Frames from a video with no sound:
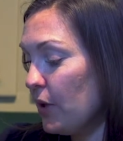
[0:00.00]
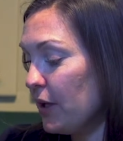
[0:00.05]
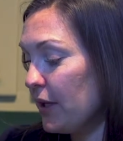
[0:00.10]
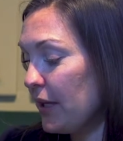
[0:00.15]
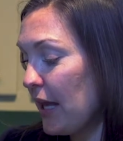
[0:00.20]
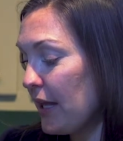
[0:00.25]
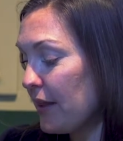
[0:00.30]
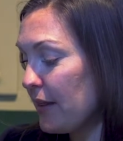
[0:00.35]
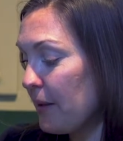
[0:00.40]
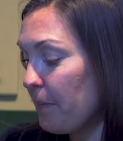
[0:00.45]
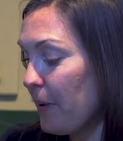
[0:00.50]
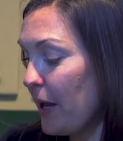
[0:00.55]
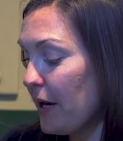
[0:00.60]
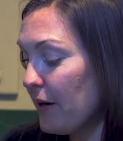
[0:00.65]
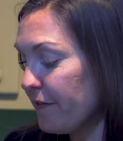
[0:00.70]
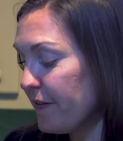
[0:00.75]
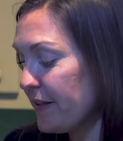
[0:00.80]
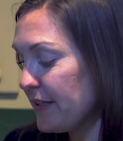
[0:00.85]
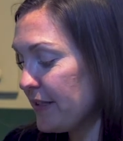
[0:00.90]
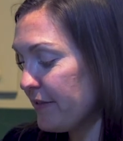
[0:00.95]
get the
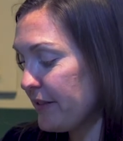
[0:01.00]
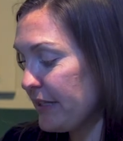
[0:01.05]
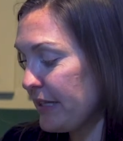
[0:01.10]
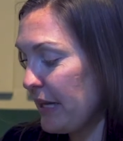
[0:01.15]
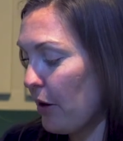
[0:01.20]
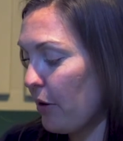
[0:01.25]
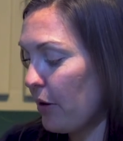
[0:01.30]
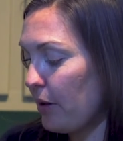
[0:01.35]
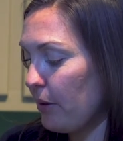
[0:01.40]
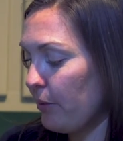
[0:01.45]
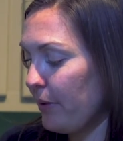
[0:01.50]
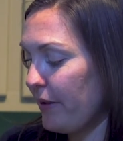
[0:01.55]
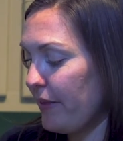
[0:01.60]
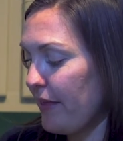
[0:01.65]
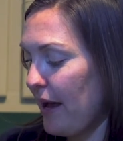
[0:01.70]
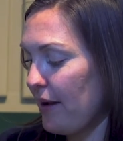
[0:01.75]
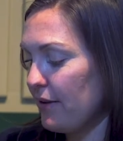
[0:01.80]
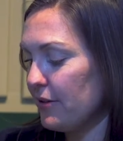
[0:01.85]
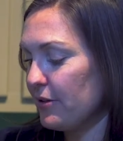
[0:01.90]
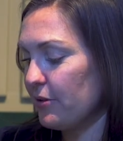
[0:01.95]
benefits of scouring
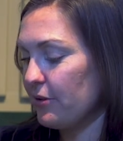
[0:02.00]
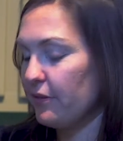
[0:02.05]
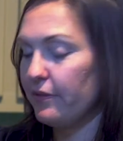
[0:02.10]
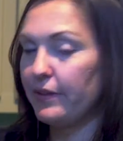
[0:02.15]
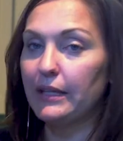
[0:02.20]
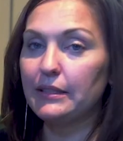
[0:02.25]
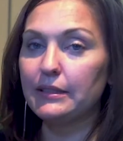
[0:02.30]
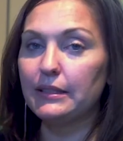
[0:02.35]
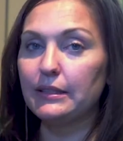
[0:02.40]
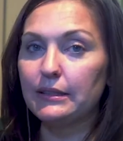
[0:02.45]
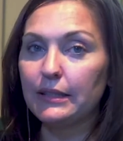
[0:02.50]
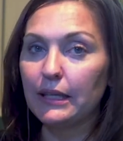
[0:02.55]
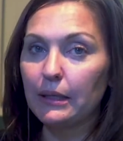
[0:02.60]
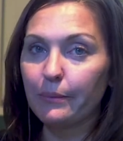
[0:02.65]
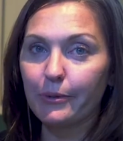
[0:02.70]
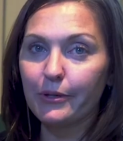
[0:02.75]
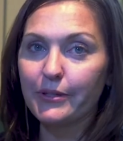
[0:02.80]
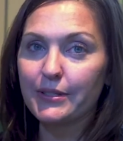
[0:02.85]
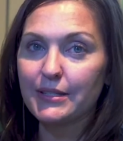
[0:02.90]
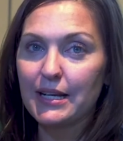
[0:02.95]
without sort of like the
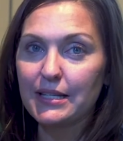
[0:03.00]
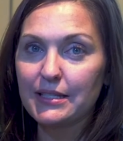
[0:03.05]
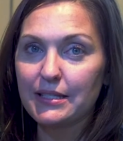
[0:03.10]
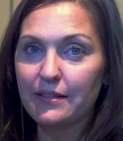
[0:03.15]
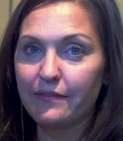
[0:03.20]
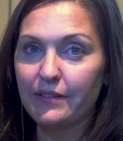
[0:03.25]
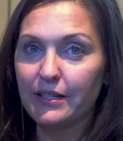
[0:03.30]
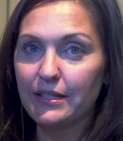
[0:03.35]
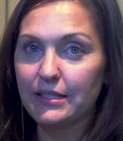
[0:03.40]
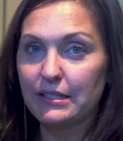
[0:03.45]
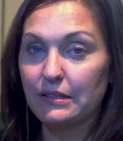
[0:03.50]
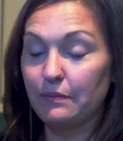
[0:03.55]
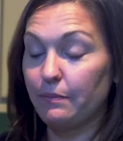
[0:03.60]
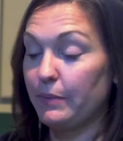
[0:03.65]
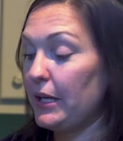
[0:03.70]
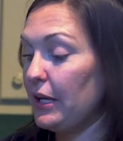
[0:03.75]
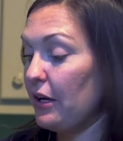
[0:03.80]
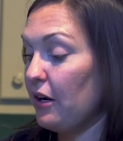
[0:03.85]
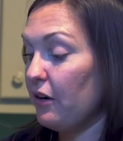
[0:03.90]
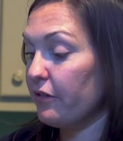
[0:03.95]
labor intensiveness of
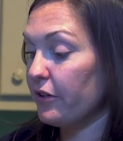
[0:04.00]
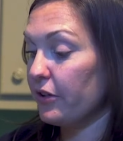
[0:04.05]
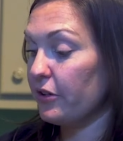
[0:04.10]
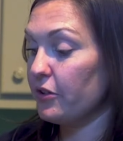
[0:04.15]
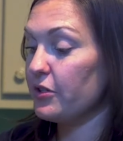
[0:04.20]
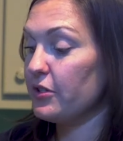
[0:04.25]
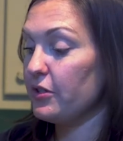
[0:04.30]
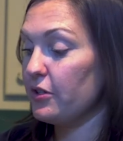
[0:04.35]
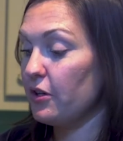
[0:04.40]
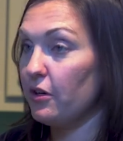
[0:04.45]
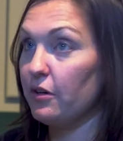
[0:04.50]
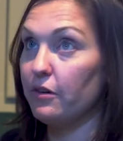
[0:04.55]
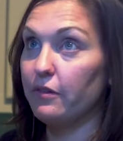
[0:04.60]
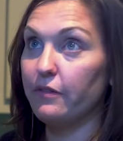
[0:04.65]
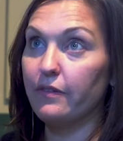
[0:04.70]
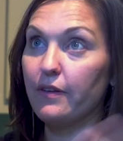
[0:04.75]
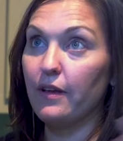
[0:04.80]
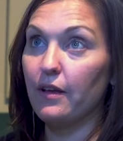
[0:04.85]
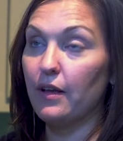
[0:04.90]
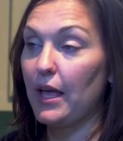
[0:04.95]
being over your
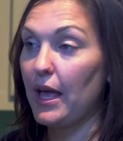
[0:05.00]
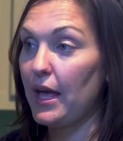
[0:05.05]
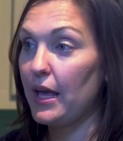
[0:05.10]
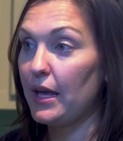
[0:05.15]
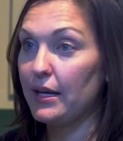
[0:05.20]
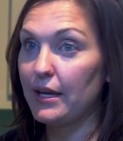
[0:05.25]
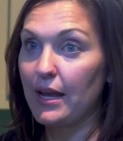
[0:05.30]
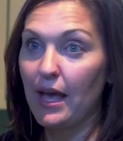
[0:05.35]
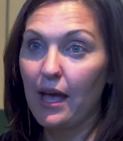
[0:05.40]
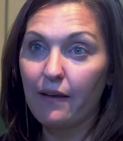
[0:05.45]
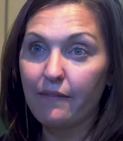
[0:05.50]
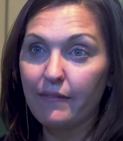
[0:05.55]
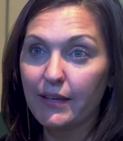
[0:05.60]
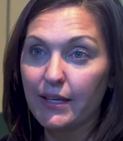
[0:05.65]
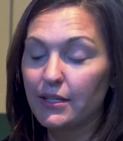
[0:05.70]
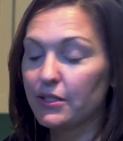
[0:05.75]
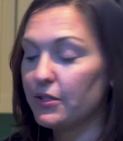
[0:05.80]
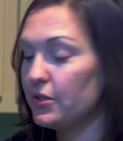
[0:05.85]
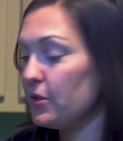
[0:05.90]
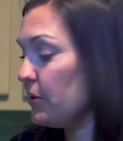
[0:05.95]
stove and
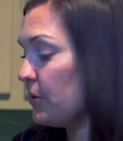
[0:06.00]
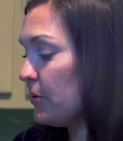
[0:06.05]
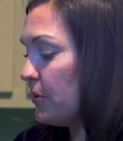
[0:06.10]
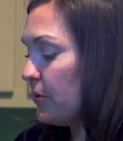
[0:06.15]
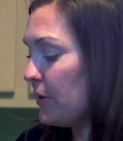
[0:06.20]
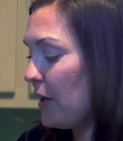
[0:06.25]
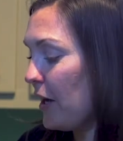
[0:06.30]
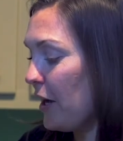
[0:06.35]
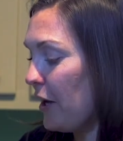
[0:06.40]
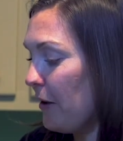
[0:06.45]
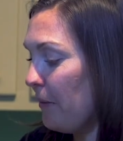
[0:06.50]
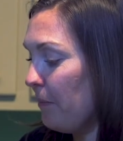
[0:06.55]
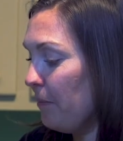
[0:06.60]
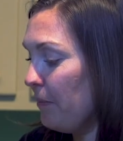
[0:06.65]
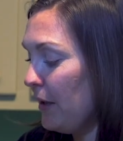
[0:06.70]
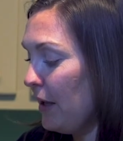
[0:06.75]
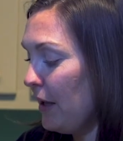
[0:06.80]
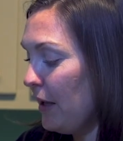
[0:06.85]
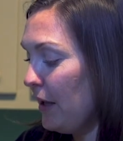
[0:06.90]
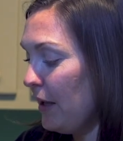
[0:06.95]
having to
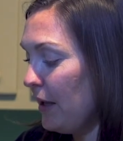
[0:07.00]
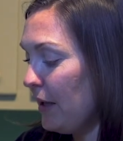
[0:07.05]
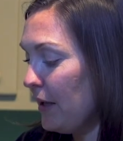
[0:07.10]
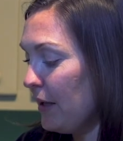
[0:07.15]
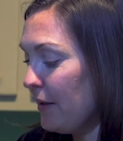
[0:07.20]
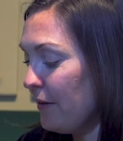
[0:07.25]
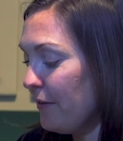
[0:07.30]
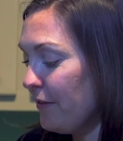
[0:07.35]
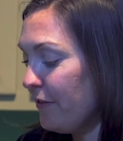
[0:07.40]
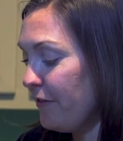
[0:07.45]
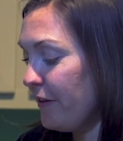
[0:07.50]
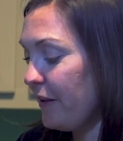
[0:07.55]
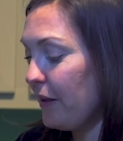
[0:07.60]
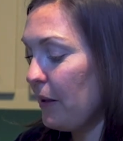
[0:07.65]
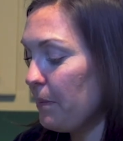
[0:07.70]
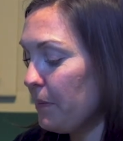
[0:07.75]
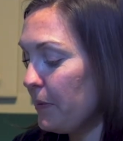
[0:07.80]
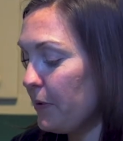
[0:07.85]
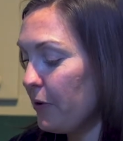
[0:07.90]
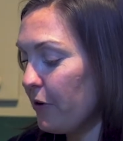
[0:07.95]
fill
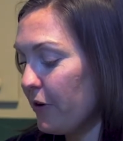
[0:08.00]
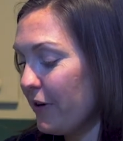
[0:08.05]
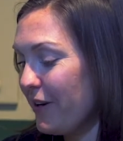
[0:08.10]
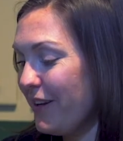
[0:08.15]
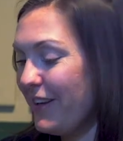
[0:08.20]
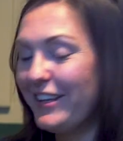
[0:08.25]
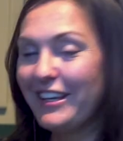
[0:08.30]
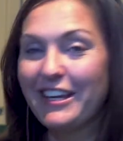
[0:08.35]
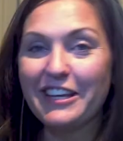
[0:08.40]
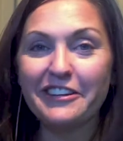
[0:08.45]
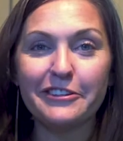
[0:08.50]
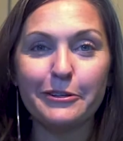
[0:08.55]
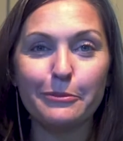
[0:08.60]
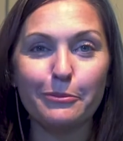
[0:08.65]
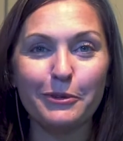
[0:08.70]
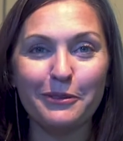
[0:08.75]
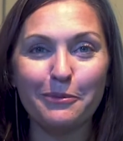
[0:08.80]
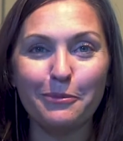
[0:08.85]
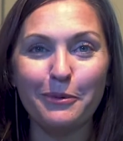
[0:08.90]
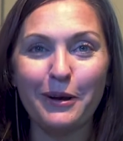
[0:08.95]
up your kitchen
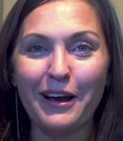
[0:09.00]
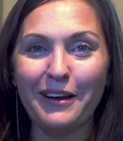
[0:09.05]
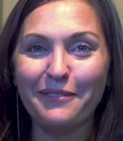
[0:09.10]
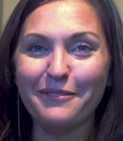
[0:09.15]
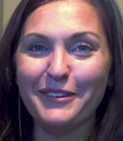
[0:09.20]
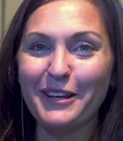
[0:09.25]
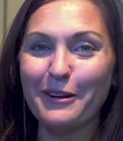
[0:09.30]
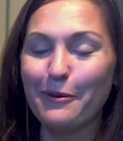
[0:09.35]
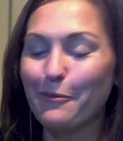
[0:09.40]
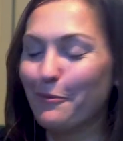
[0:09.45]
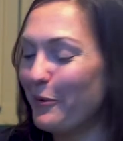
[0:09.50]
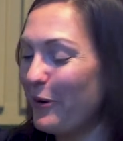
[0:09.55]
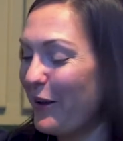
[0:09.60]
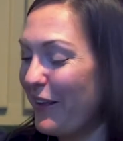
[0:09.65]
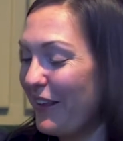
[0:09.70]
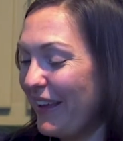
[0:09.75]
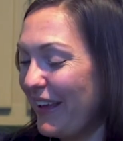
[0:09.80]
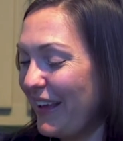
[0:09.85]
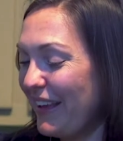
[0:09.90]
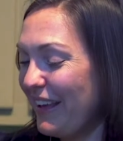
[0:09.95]
with
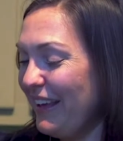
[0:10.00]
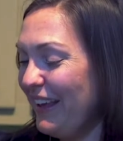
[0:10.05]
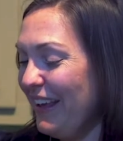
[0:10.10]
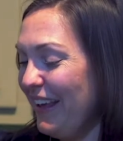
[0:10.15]
boiling